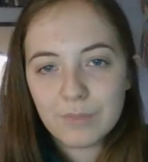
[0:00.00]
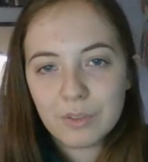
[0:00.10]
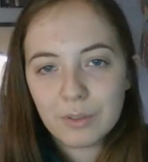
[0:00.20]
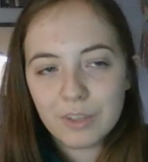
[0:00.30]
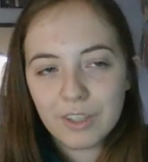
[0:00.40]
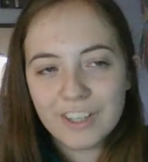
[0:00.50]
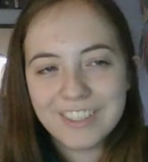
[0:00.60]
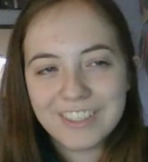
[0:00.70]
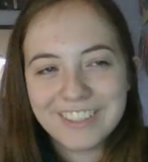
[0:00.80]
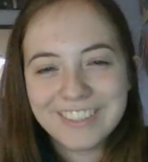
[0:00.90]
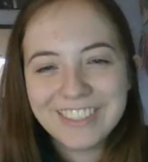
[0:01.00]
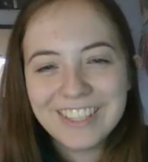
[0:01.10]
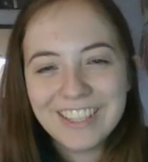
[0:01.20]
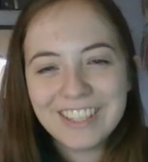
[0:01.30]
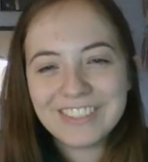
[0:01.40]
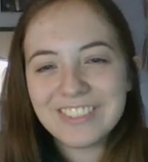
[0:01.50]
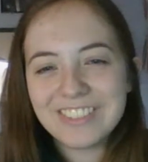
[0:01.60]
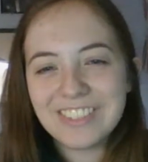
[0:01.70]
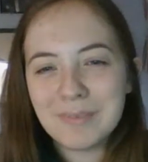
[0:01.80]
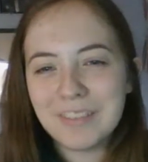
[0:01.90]
I don't want to
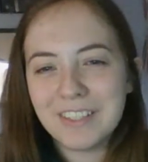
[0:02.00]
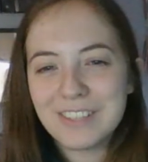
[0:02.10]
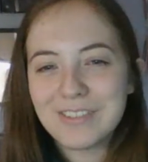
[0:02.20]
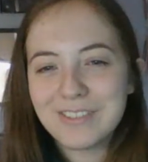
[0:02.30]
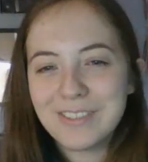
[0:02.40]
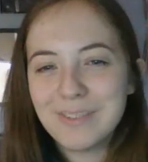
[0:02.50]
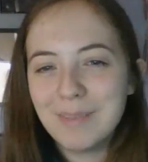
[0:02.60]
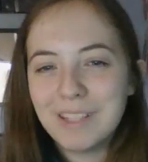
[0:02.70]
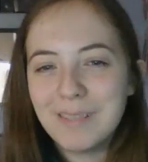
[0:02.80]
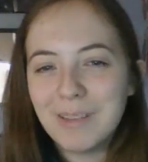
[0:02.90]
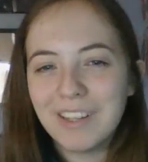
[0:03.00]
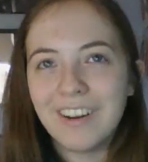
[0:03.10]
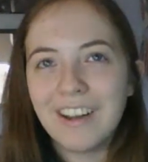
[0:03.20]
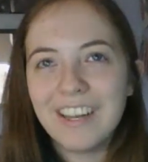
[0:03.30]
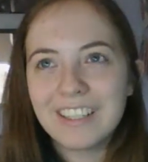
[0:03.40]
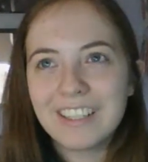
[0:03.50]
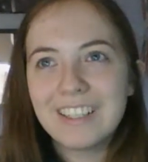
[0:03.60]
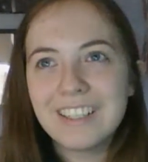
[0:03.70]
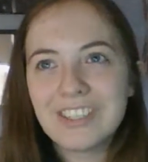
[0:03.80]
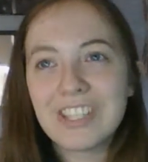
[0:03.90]
say obsessed with RWBY, but like...
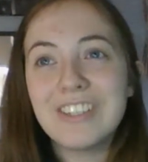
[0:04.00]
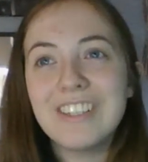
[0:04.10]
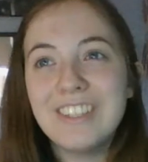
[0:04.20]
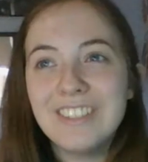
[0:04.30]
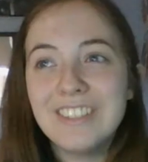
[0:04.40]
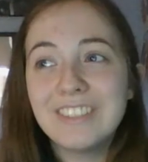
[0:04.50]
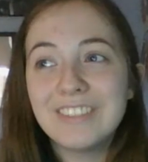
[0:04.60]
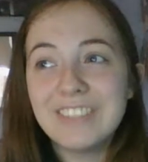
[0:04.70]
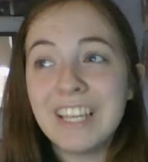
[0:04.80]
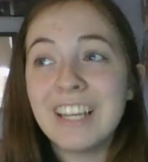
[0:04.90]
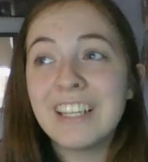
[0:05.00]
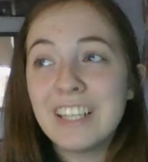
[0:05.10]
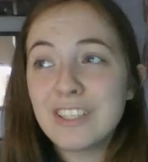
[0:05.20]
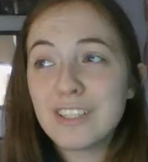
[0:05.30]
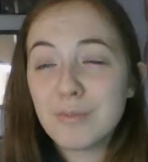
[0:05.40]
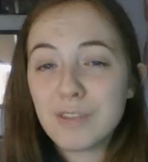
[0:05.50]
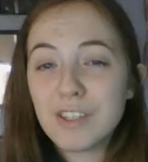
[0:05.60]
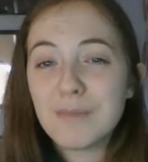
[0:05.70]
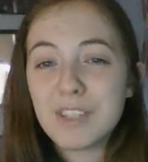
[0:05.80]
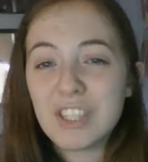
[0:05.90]
She
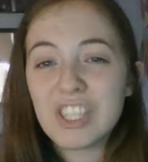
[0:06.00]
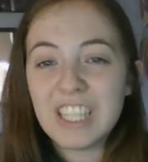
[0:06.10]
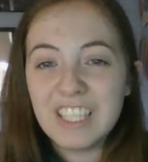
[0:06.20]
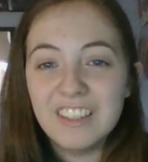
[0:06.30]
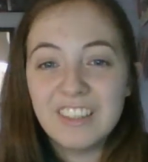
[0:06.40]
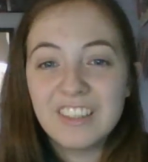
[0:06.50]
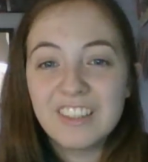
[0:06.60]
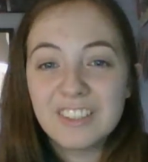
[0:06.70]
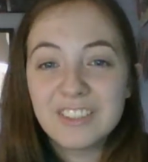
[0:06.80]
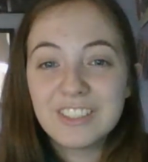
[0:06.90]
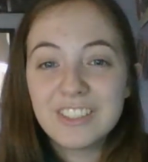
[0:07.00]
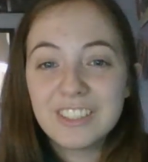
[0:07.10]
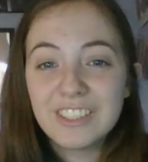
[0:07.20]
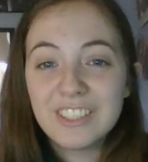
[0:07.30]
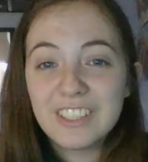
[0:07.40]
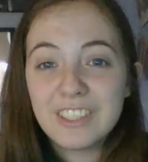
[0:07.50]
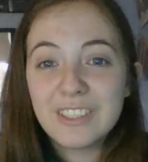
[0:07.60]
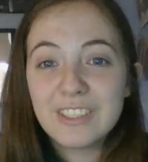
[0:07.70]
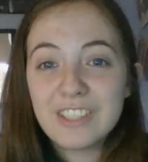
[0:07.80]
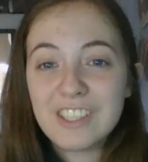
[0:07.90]
pretty much is.
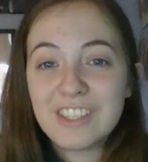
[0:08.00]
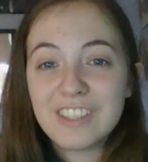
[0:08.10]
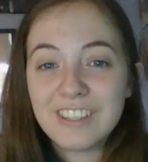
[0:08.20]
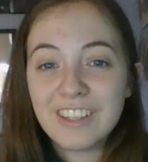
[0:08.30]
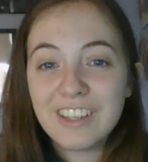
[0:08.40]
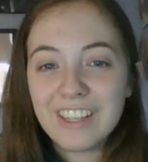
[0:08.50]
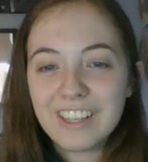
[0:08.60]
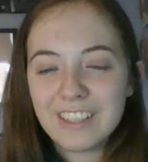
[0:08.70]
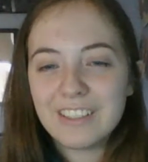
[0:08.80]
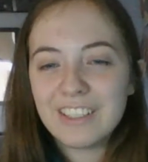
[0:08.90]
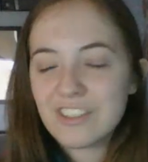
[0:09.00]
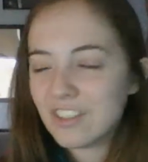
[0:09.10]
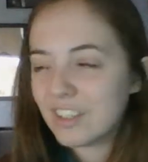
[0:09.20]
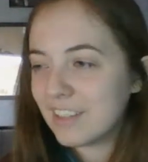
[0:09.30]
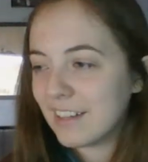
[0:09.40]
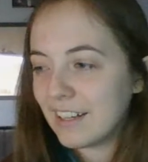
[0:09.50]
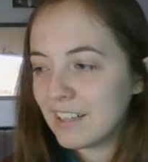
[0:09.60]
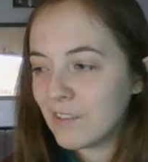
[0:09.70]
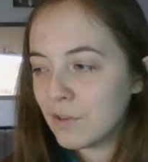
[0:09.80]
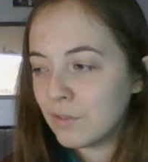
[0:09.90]
She's just like, literally that
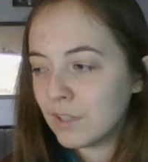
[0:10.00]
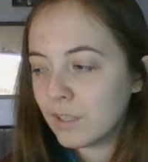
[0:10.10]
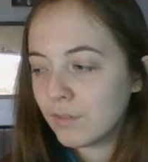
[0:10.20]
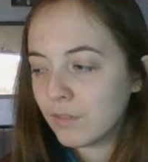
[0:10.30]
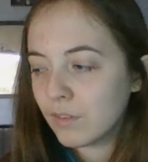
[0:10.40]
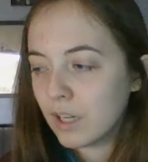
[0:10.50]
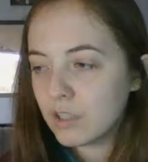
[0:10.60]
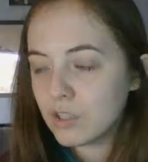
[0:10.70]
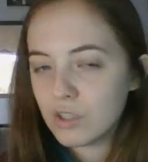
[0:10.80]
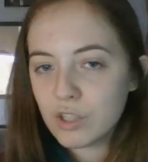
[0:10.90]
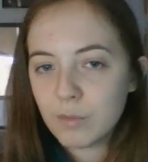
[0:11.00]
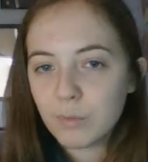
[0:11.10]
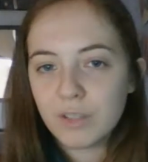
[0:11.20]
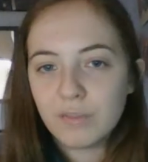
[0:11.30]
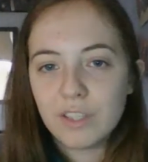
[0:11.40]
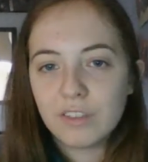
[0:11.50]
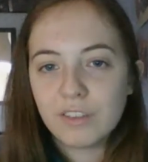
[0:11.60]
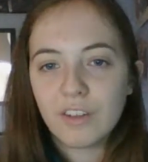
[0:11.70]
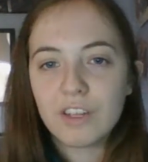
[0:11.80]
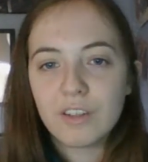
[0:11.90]
hero-villain relationship where the
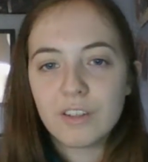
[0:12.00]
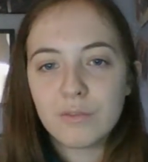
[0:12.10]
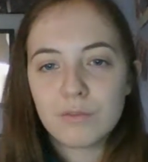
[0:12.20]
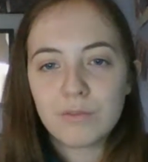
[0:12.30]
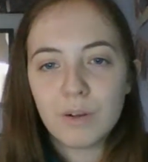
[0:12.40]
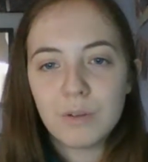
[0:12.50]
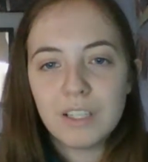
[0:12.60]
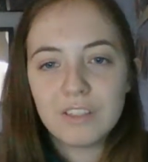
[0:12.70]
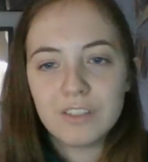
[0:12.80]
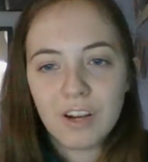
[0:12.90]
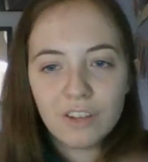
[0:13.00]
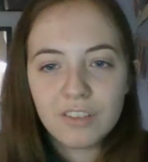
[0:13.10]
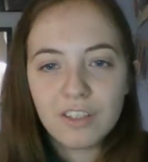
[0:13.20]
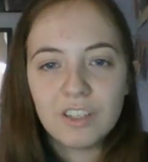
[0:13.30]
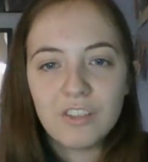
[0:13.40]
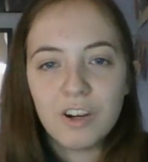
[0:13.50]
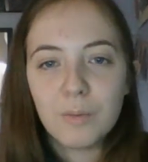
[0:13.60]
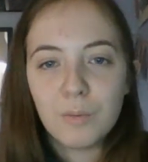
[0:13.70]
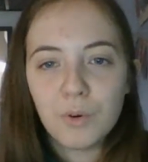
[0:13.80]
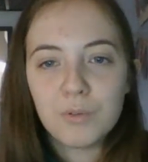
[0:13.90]
villain's like throwing darts at a
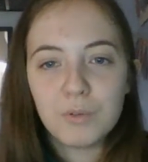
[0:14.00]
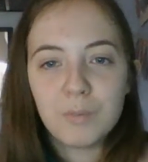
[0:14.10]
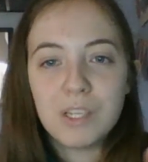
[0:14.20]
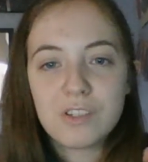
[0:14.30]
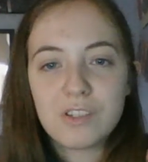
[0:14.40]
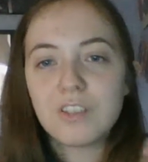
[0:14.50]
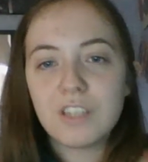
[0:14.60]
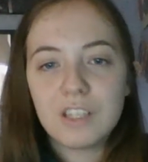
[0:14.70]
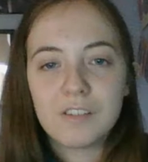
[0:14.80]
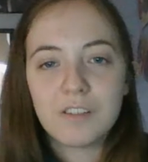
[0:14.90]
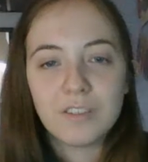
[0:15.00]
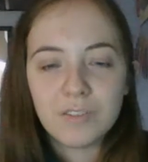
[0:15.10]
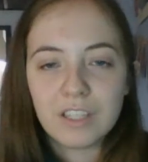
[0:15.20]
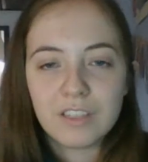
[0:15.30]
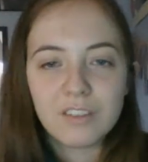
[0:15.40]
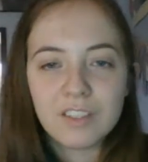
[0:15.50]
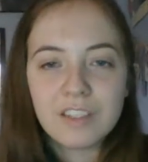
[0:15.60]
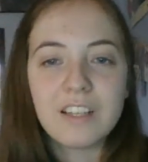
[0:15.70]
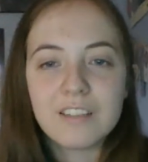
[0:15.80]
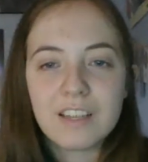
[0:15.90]
dartboard with pictures of the hero's face on
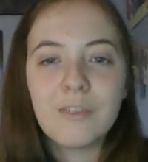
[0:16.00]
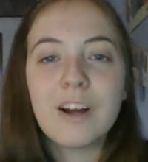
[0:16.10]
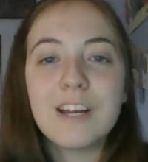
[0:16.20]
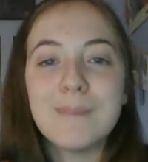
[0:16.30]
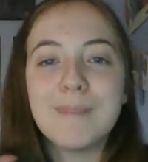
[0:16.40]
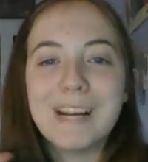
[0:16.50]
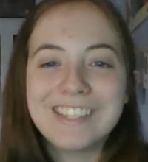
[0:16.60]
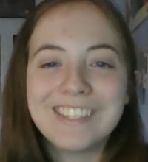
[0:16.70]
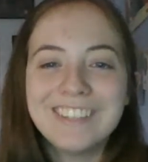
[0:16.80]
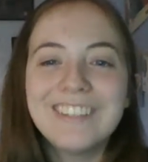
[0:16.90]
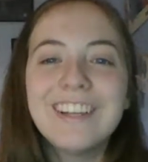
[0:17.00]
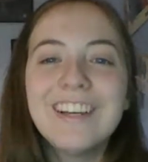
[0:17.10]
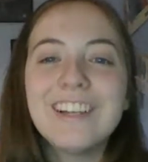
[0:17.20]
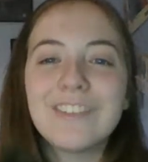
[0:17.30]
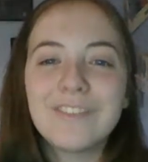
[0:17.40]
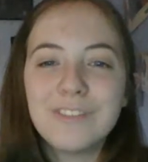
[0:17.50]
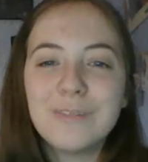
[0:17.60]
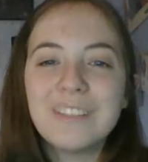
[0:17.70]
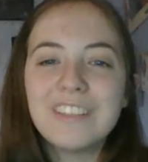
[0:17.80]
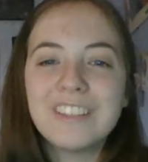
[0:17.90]
it. That's how I imagine the
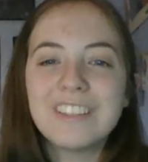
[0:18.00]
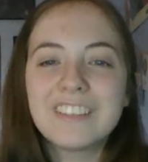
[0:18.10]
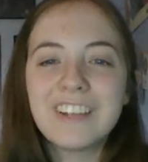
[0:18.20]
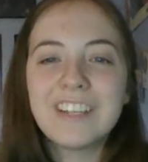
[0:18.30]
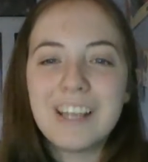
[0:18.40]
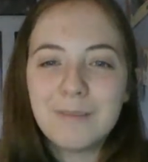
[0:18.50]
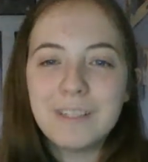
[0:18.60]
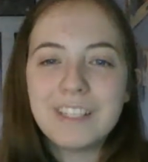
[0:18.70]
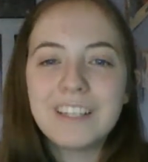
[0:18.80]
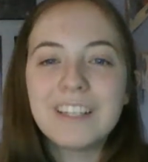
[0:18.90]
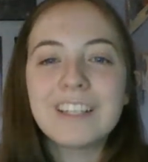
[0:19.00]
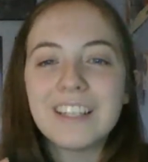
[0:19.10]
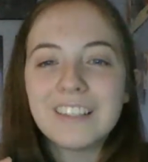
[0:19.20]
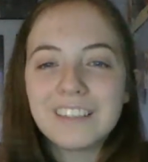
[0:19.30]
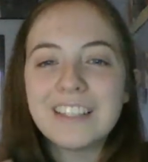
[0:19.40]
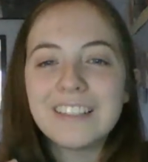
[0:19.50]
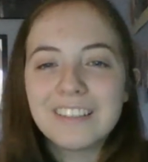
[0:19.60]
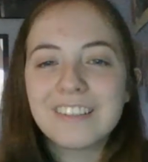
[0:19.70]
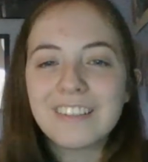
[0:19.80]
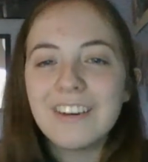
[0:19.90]
RWBY Cinder dynamic. That's
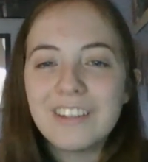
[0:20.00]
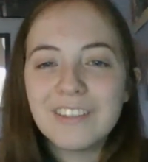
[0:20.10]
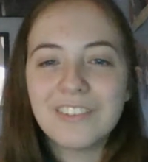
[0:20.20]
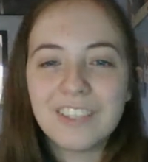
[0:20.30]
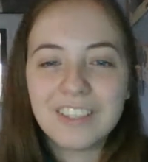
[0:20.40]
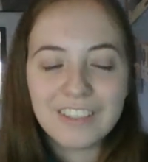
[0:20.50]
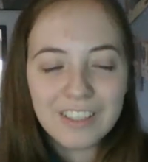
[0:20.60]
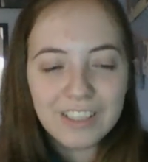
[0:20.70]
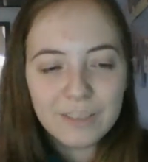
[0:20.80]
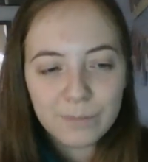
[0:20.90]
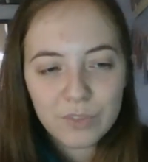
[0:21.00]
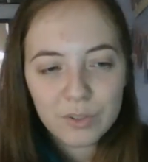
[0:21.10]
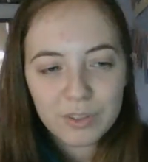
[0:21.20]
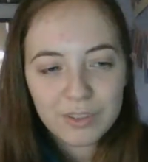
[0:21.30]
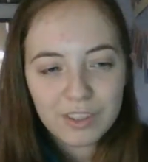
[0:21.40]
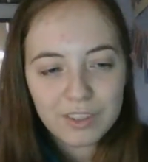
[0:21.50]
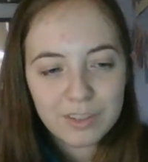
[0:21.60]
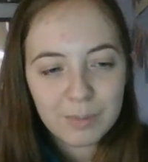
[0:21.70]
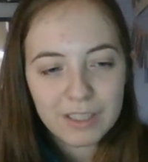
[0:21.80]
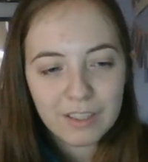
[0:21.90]
Cinder's side of things. So it's nice
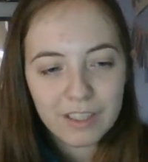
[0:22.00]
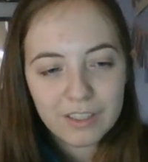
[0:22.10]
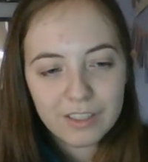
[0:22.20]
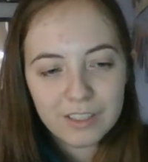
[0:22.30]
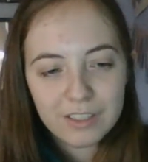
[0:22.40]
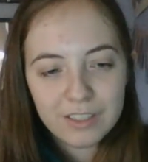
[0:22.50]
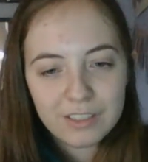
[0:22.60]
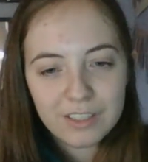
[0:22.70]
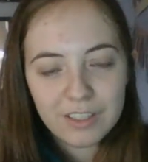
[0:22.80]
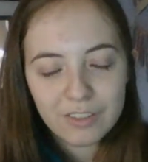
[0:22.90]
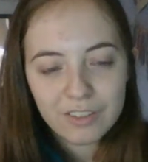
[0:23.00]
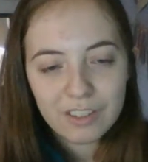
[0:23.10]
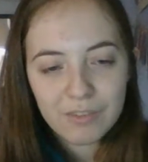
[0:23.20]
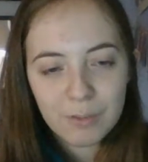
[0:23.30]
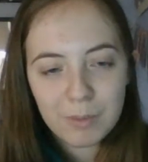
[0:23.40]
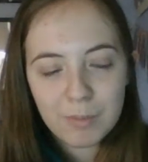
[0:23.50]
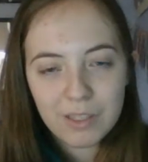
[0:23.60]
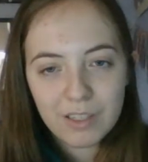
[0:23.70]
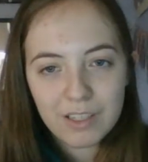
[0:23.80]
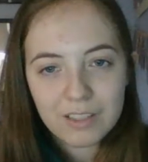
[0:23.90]
to be like, you know, to see RWBY be
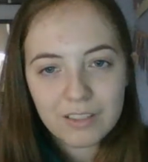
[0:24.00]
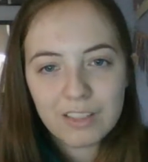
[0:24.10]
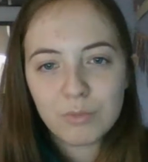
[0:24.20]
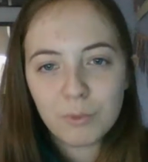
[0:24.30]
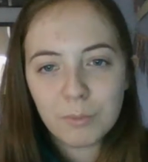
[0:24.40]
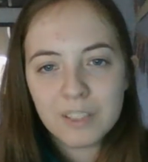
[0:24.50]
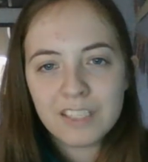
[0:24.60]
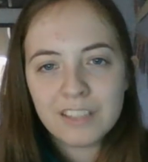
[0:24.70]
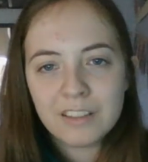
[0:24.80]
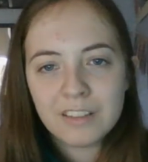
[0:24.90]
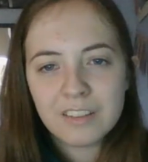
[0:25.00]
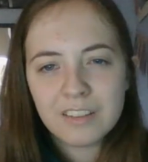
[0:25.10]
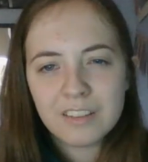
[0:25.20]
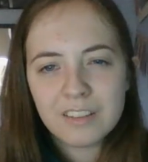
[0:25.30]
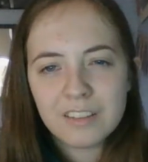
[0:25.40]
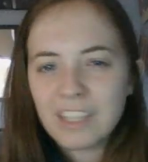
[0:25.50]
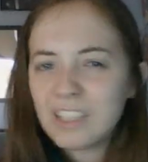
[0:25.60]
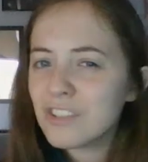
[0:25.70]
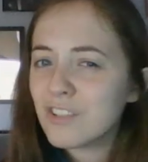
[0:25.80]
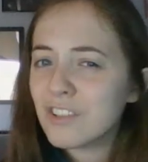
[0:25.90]
like, this woman is
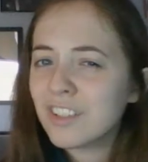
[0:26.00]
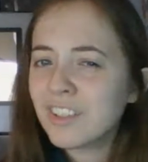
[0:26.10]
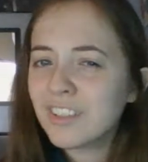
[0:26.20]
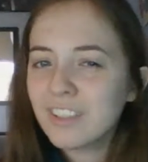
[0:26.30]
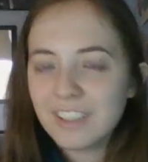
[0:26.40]
dangerous.